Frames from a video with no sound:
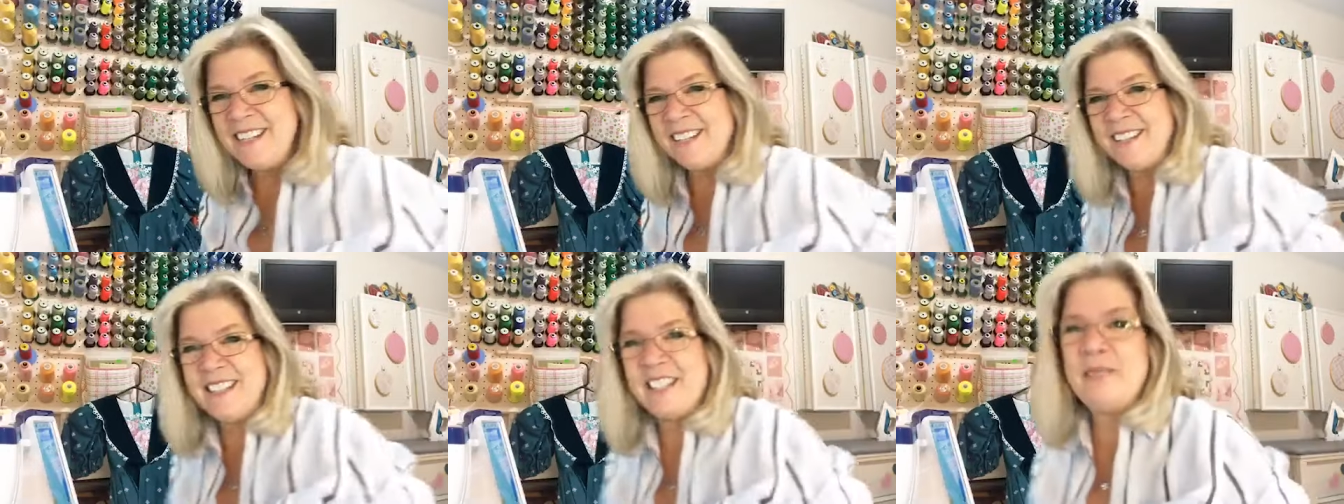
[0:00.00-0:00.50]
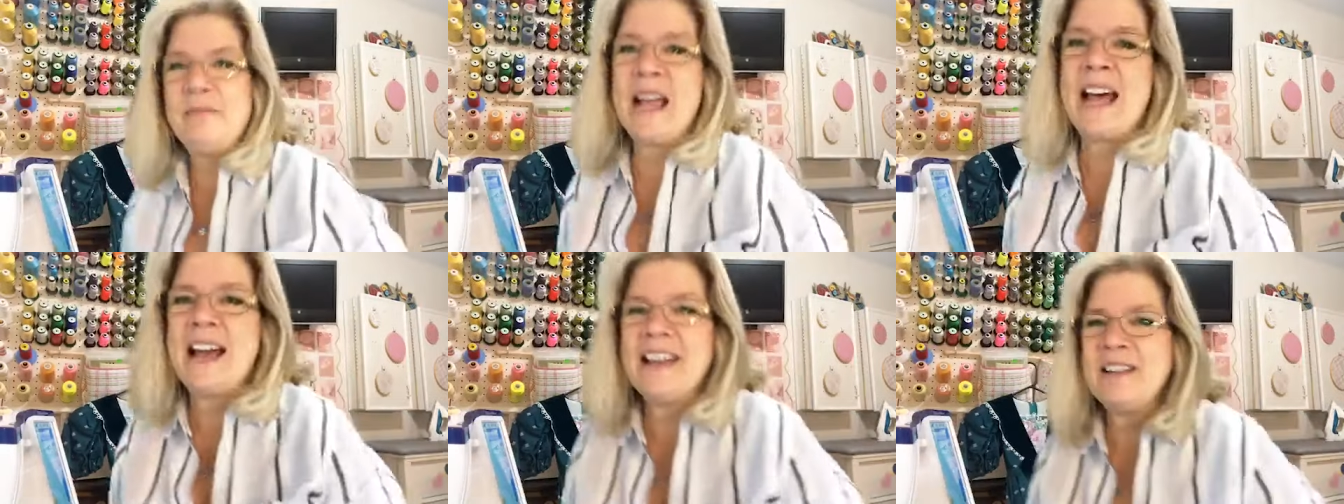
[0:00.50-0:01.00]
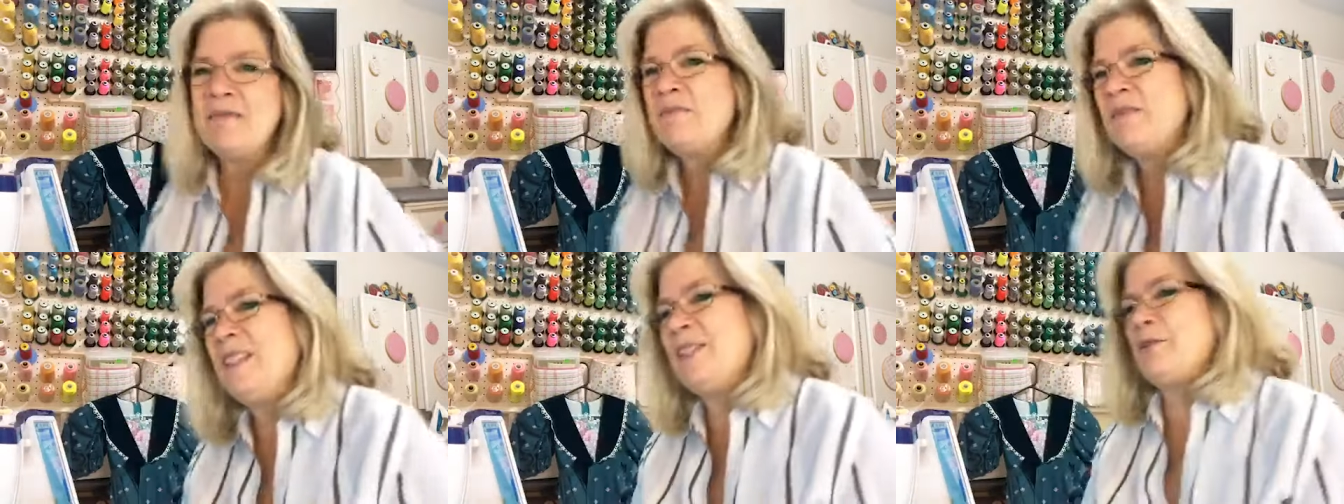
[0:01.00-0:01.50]
Turn this back.
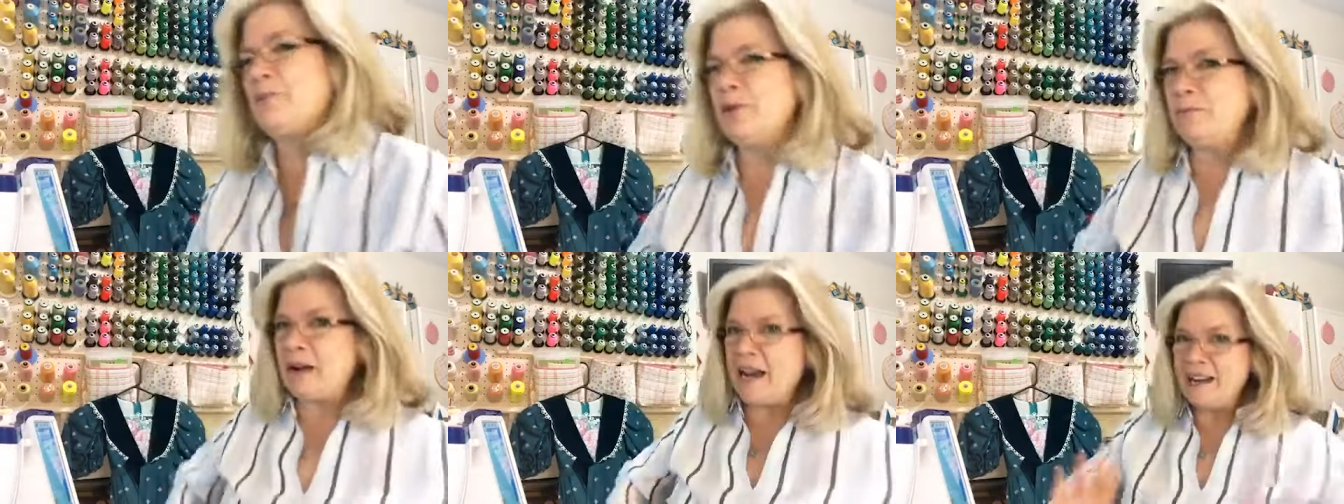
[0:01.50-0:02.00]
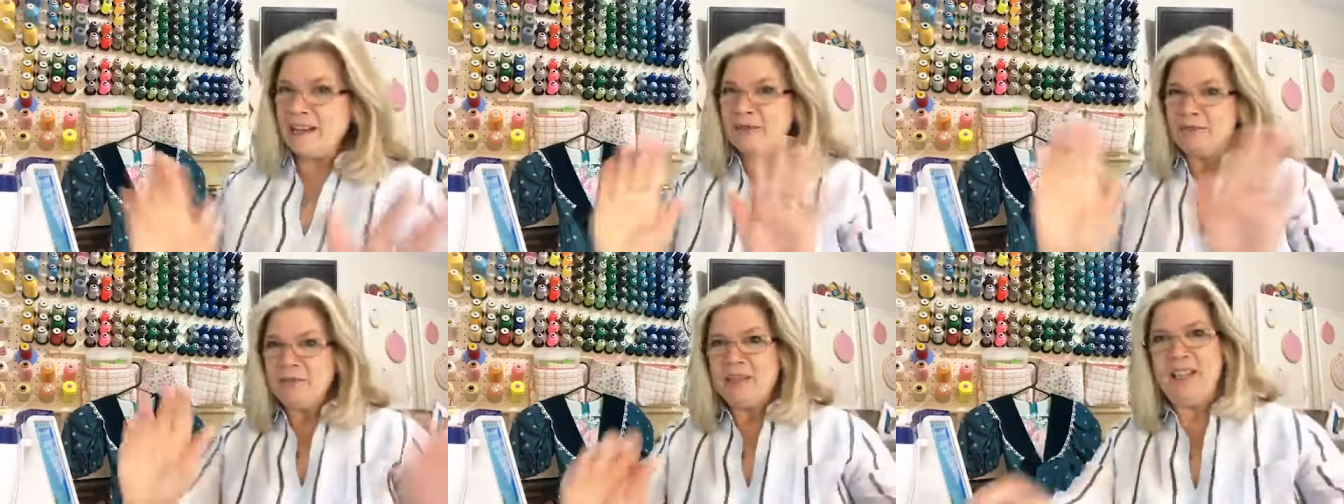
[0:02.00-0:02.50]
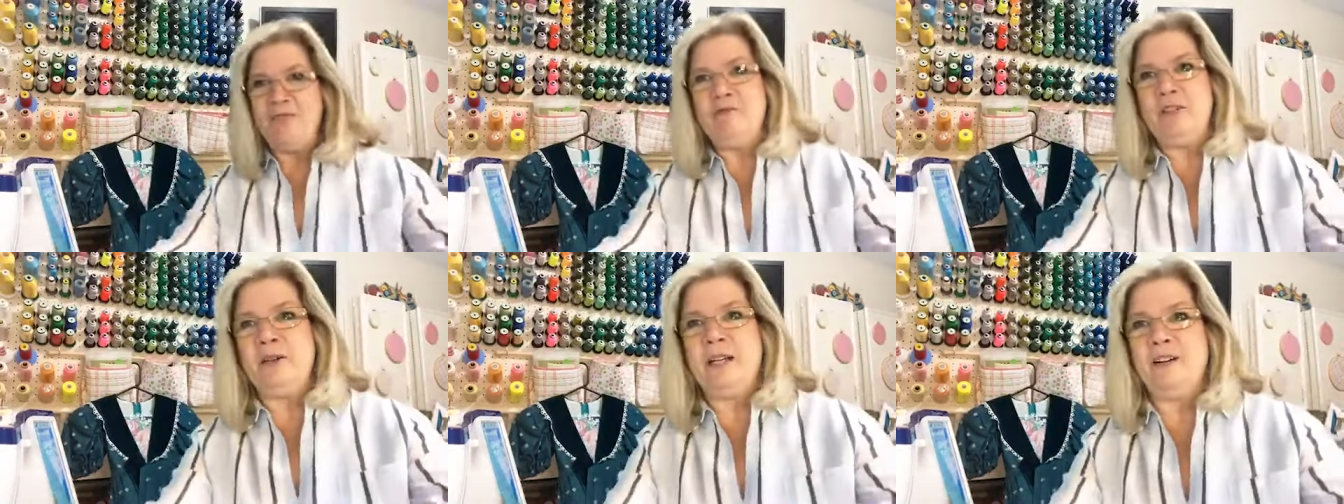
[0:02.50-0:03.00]
So we're back in
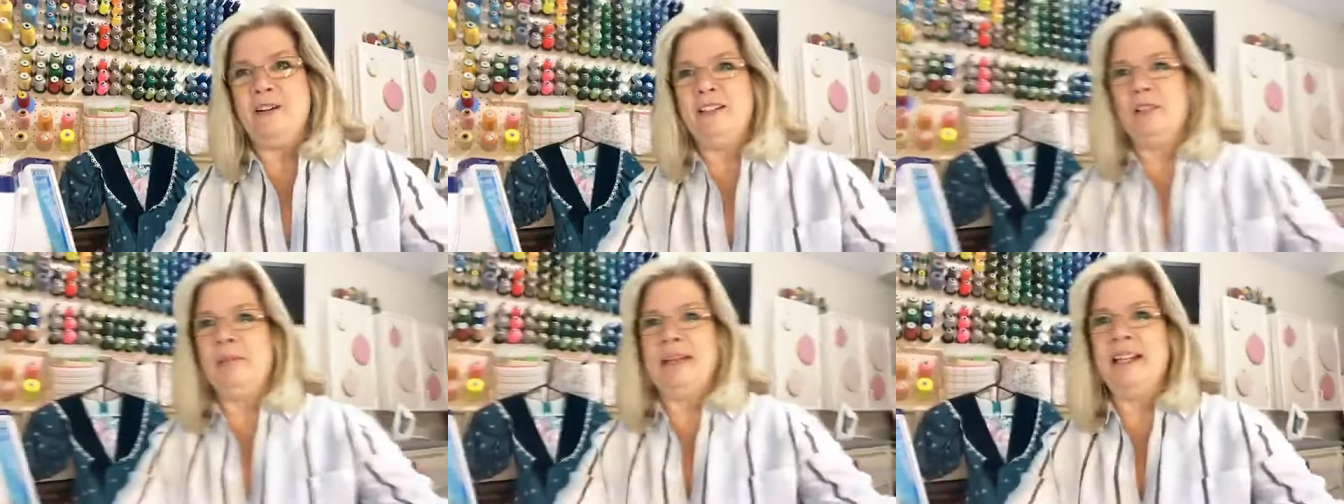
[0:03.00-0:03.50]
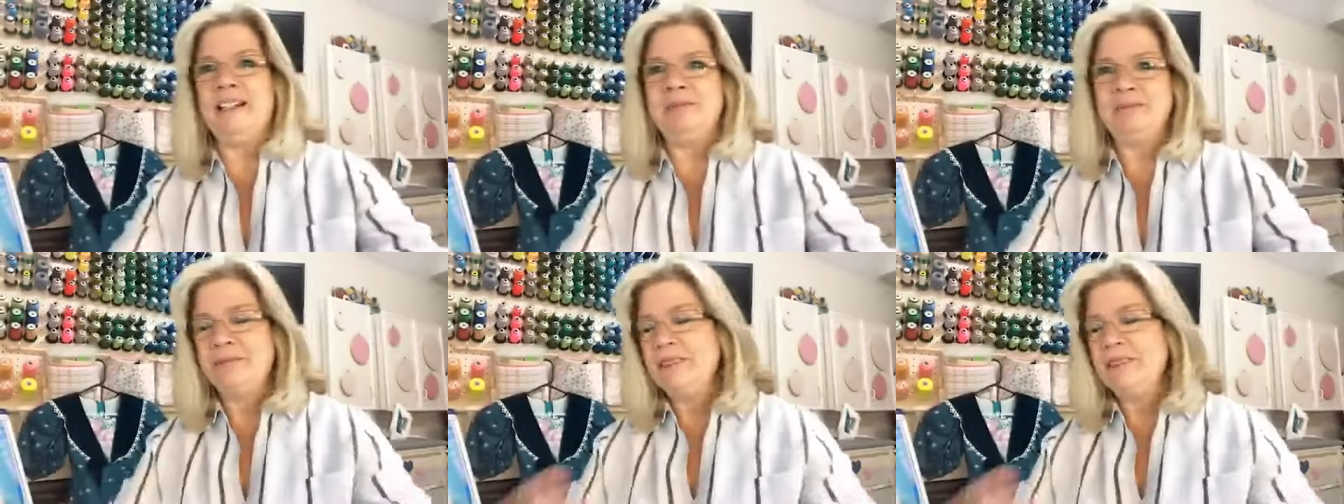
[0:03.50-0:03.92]
view here a little bit.